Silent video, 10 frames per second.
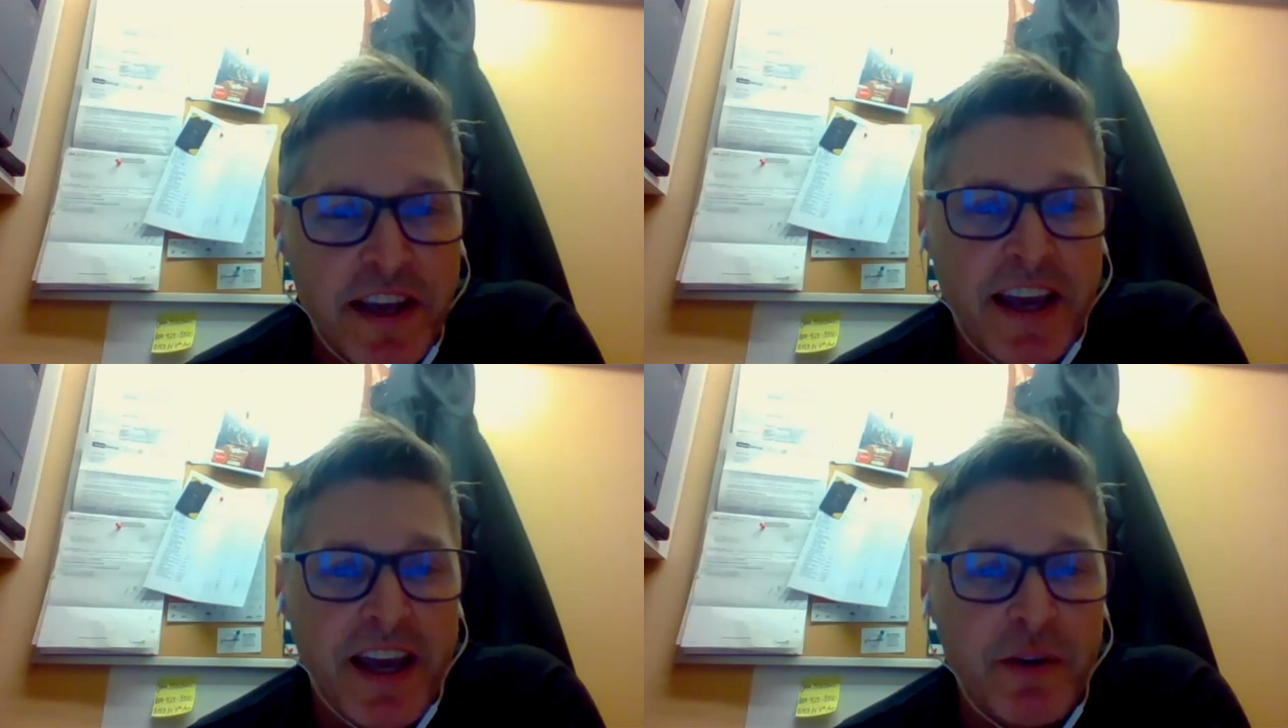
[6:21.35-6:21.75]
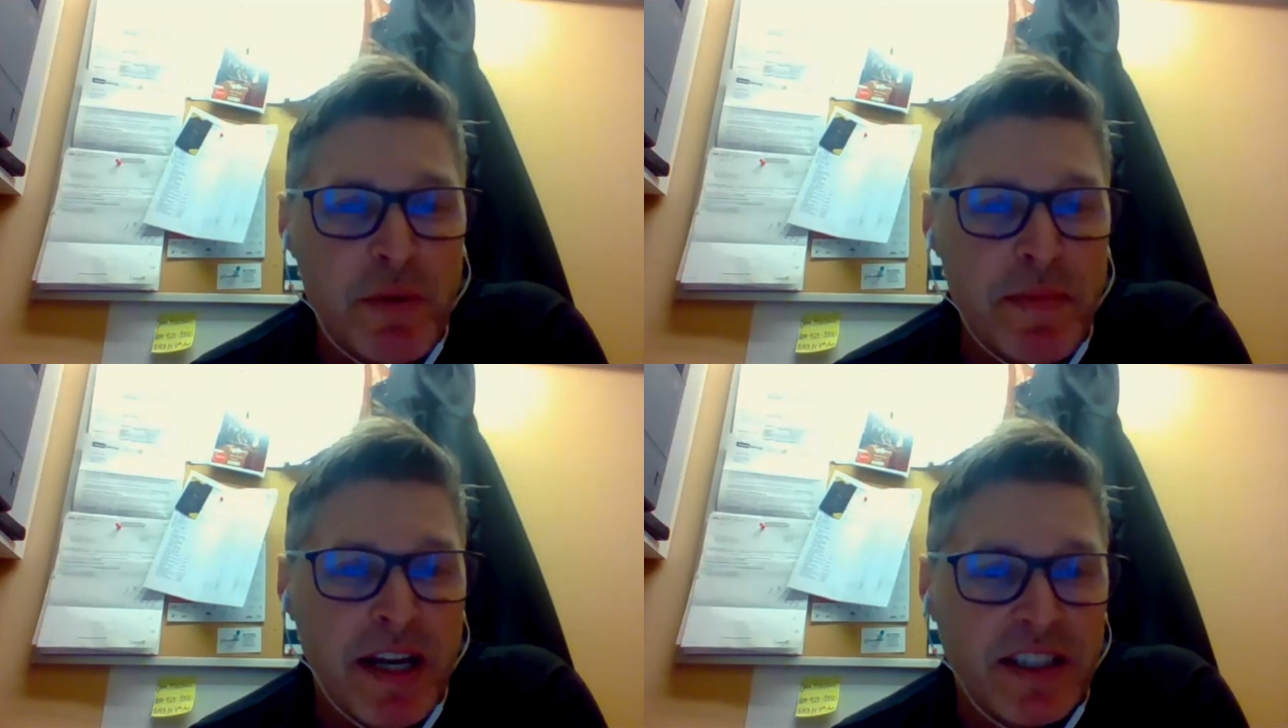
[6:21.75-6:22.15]
And
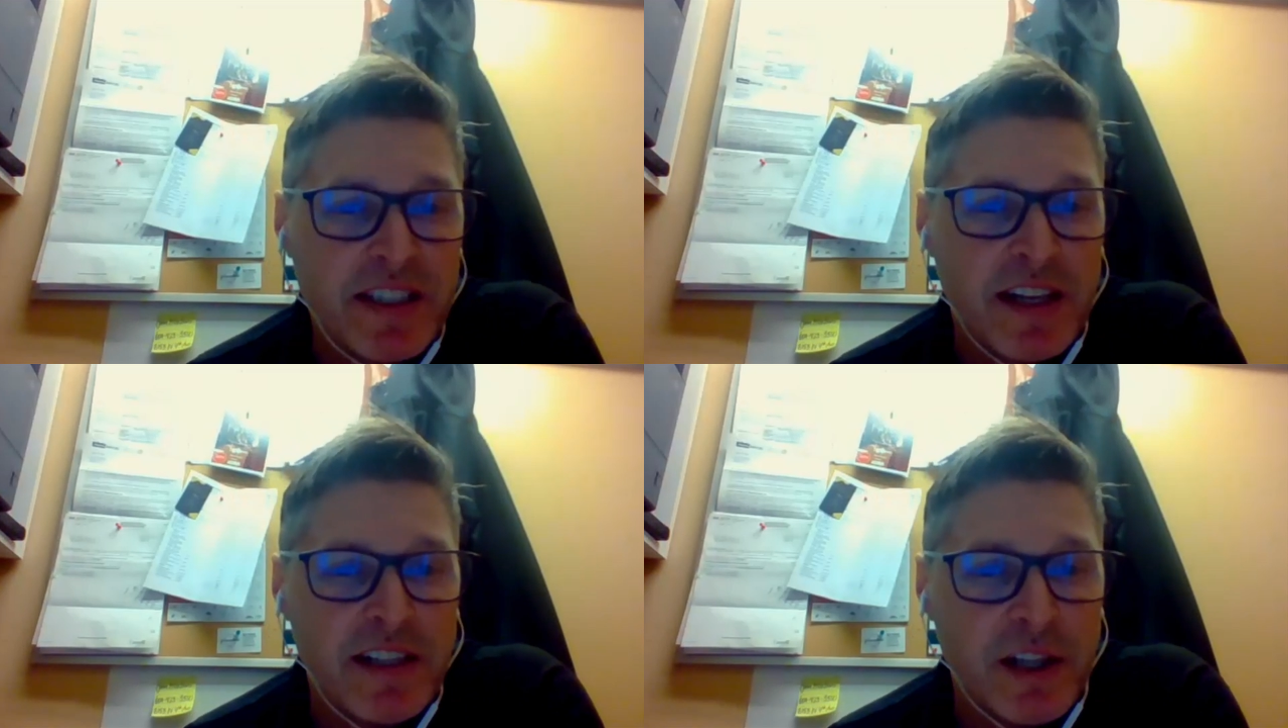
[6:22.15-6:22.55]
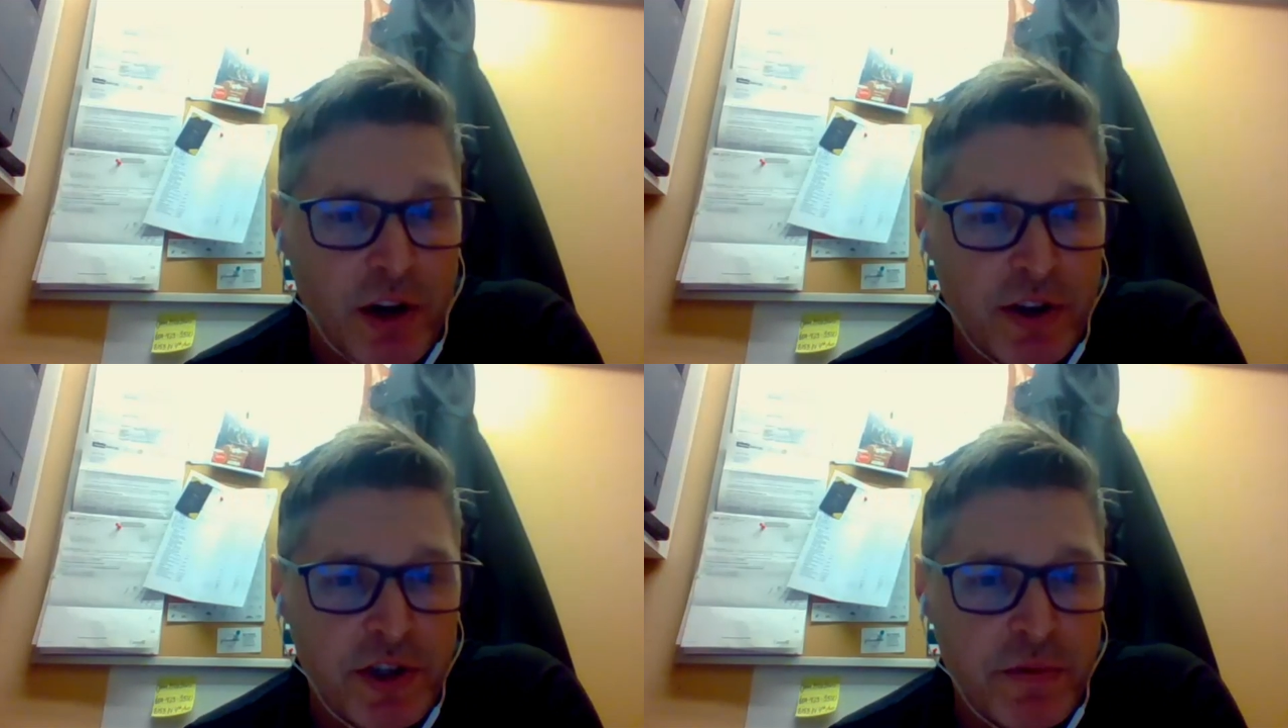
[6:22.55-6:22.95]
we made a slightly
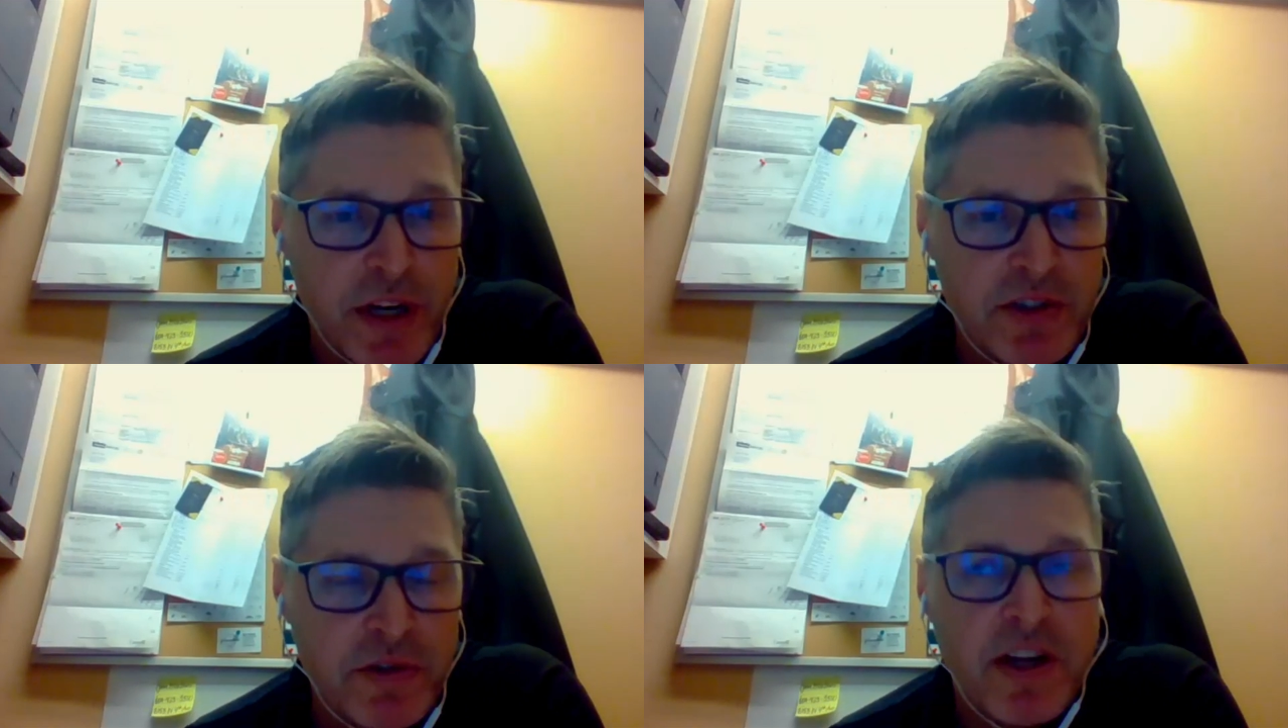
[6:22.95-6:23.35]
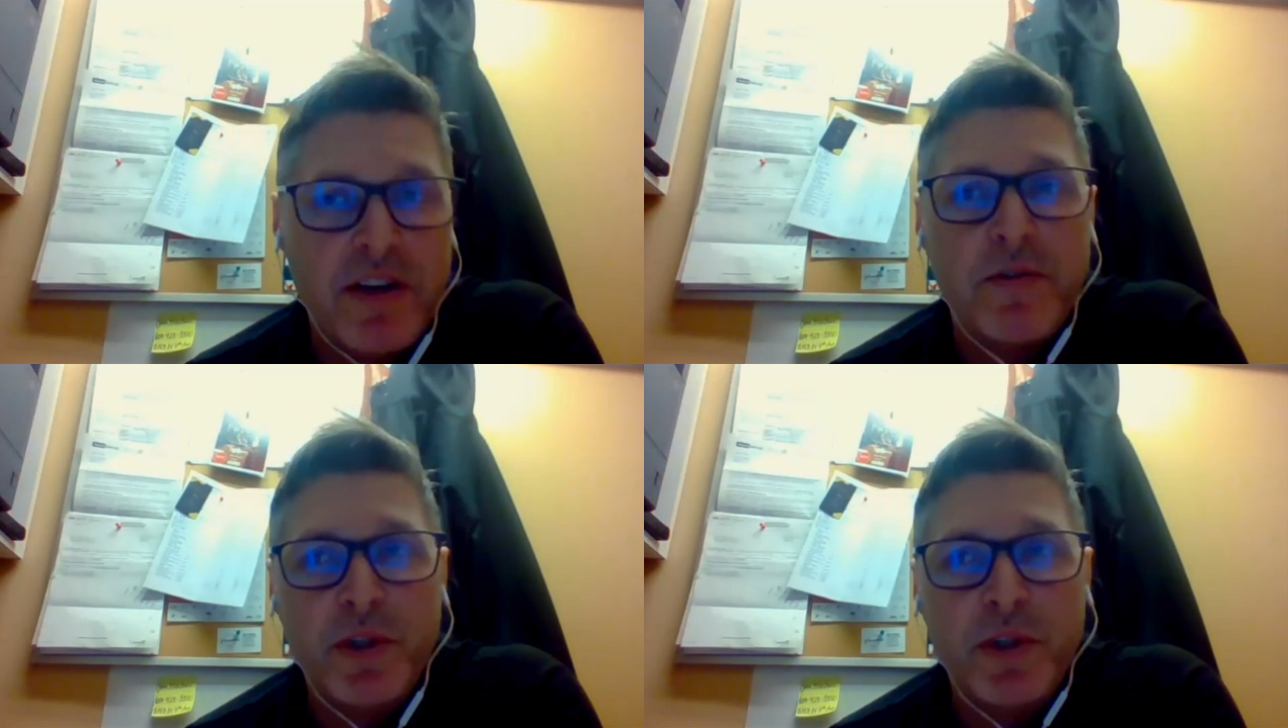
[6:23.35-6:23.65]
larger restaurant.